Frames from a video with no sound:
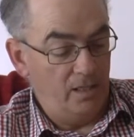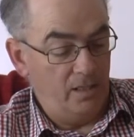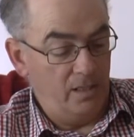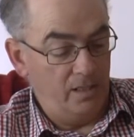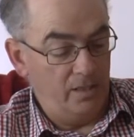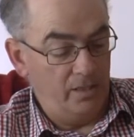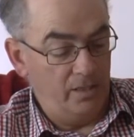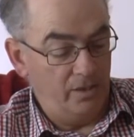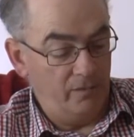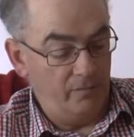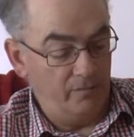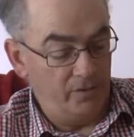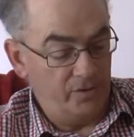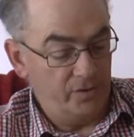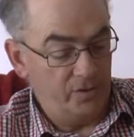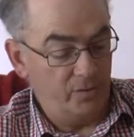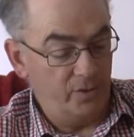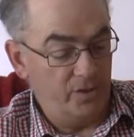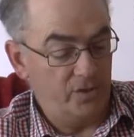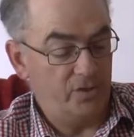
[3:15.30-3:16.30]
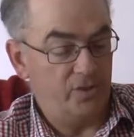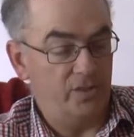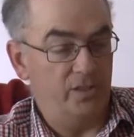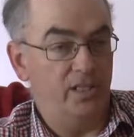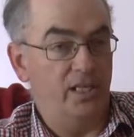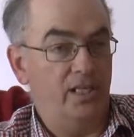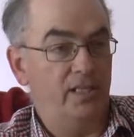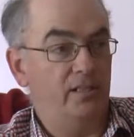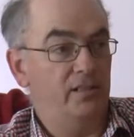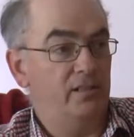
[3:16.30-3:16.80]
And the obvious question
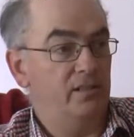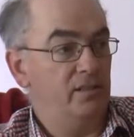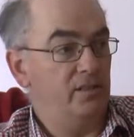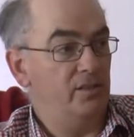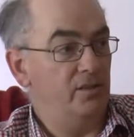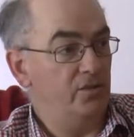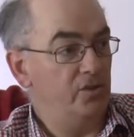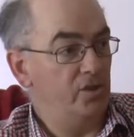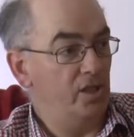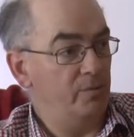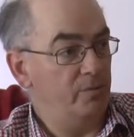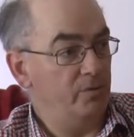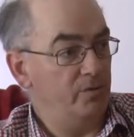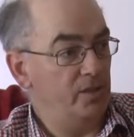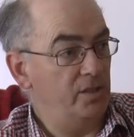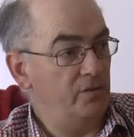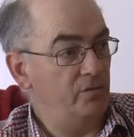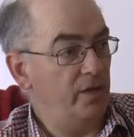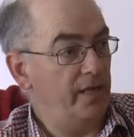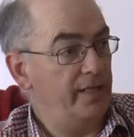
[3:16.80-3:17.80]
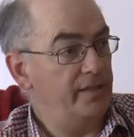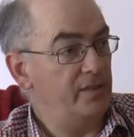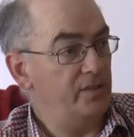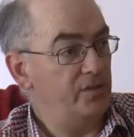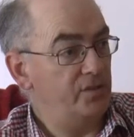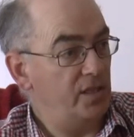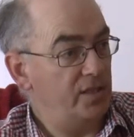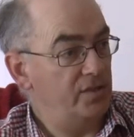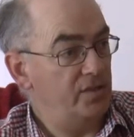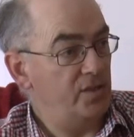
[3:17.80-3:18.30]
then, that the disciples then raise as
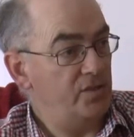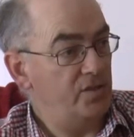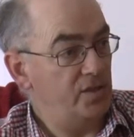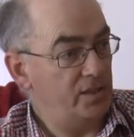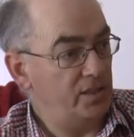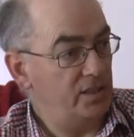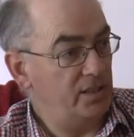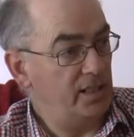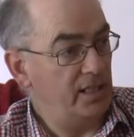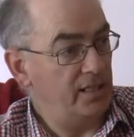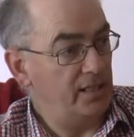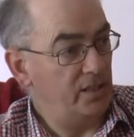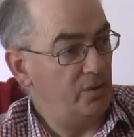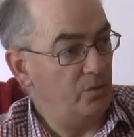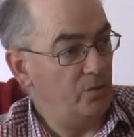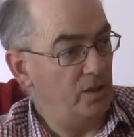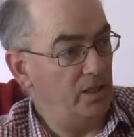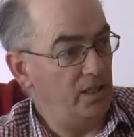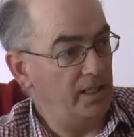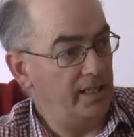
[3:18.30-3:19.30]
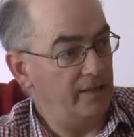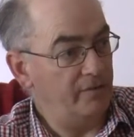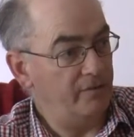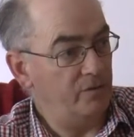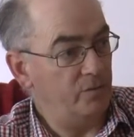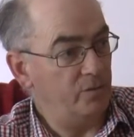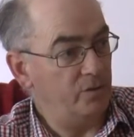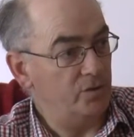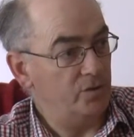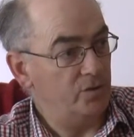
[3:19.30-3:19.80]
they're sitting together quietly
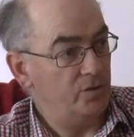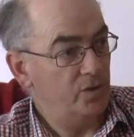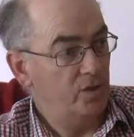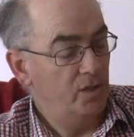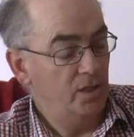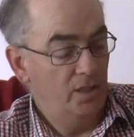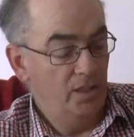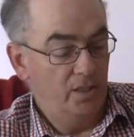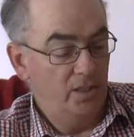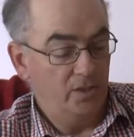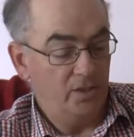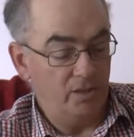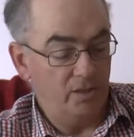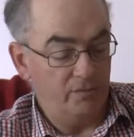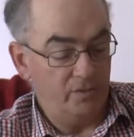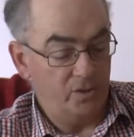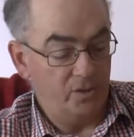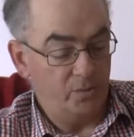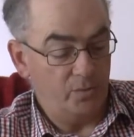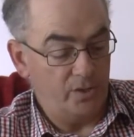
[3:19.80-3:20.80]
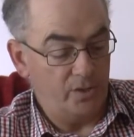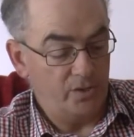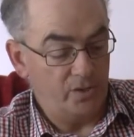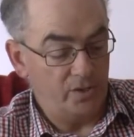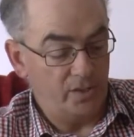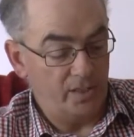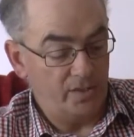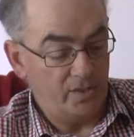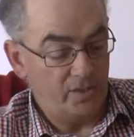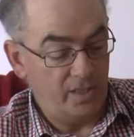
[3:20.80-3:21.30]
afterwards, the obvious question
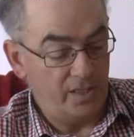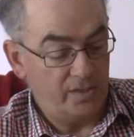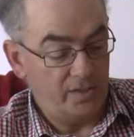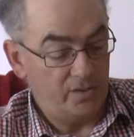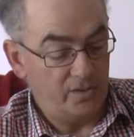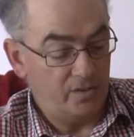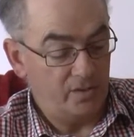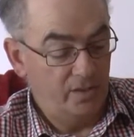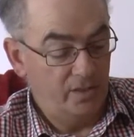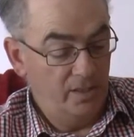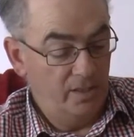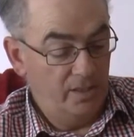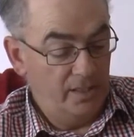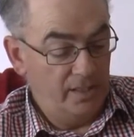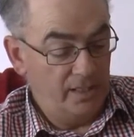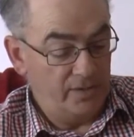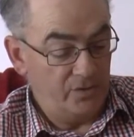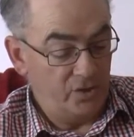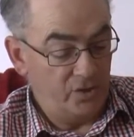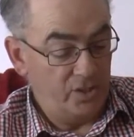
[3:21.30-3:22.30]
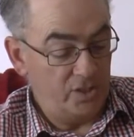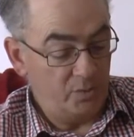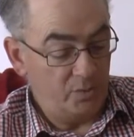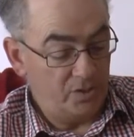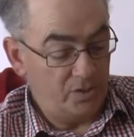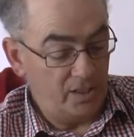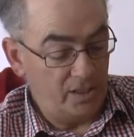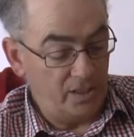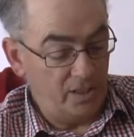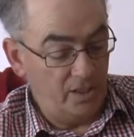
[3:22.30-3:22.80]
they say is, as Jesus was
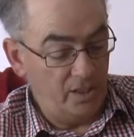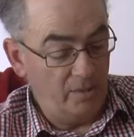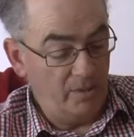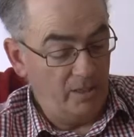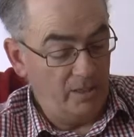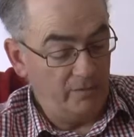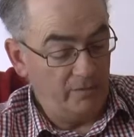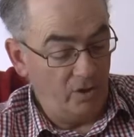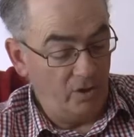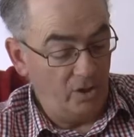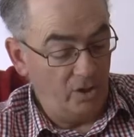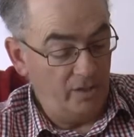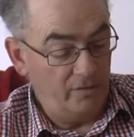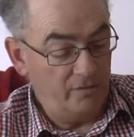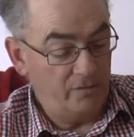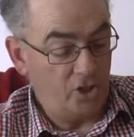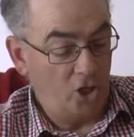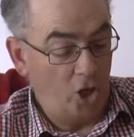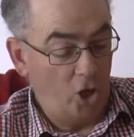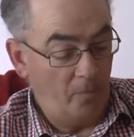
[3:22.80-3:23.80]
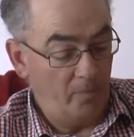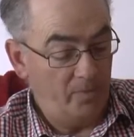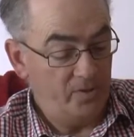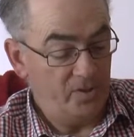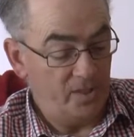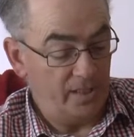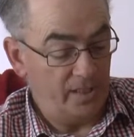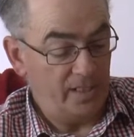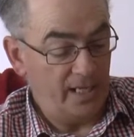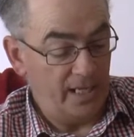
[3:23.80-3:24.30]
sitting on the Mount of Olives,
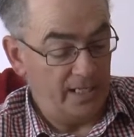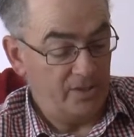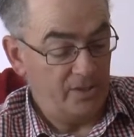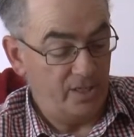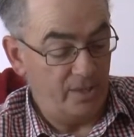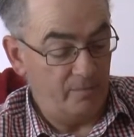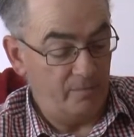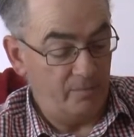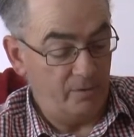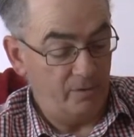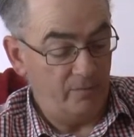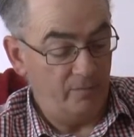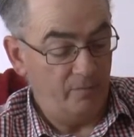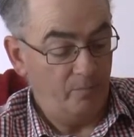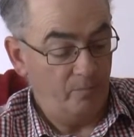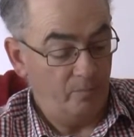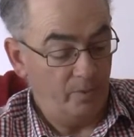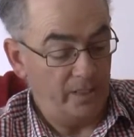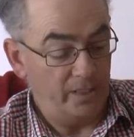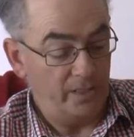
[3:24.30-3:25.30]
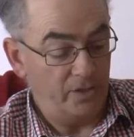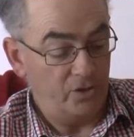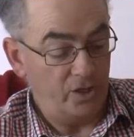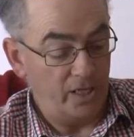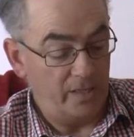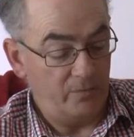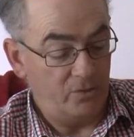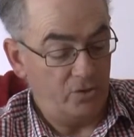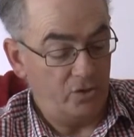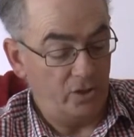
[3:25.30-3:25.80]
opposite that temple, Peter,
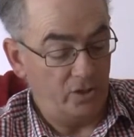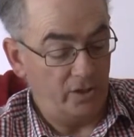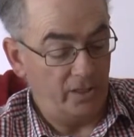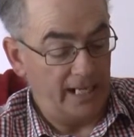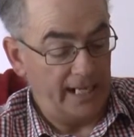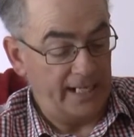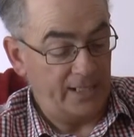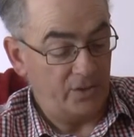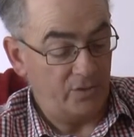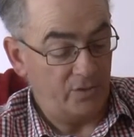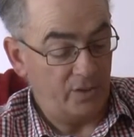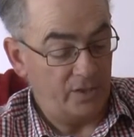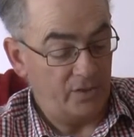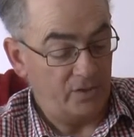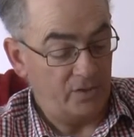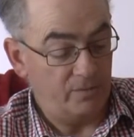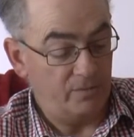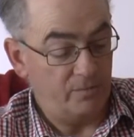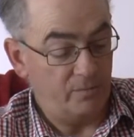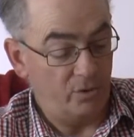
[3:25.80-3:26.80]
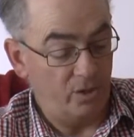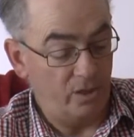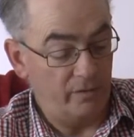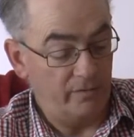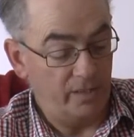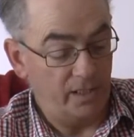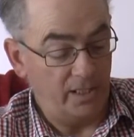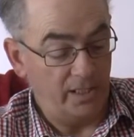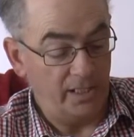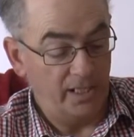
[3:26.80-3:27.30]
James, John and Andrew asked him
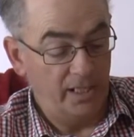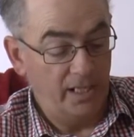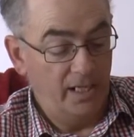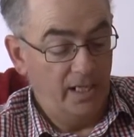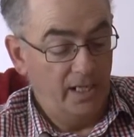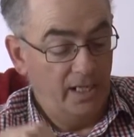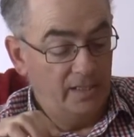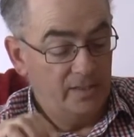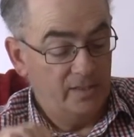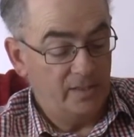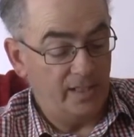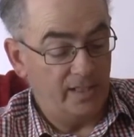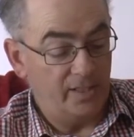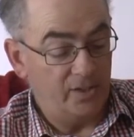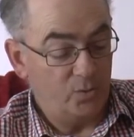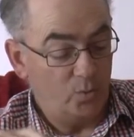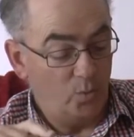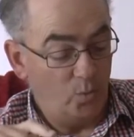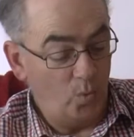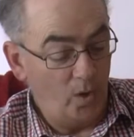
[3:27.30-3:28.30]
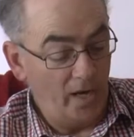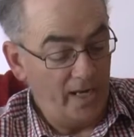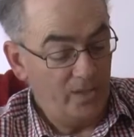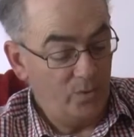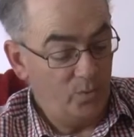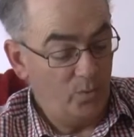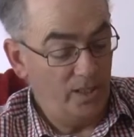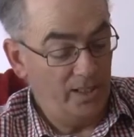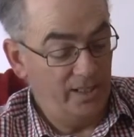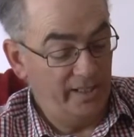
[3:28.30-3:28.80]
privately, tell us, when
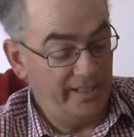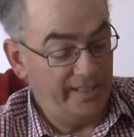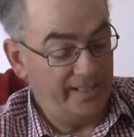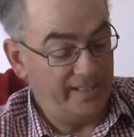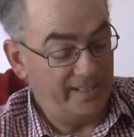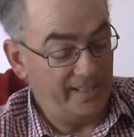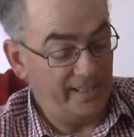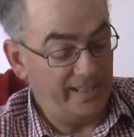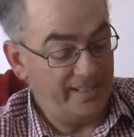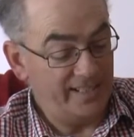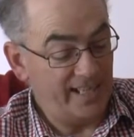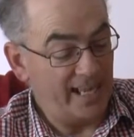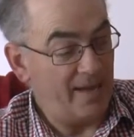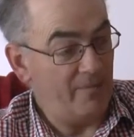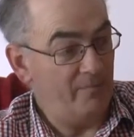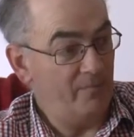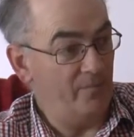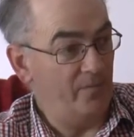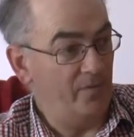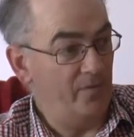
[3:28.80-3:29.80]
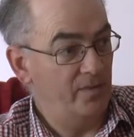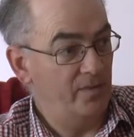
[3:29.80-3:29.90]
will these things happen?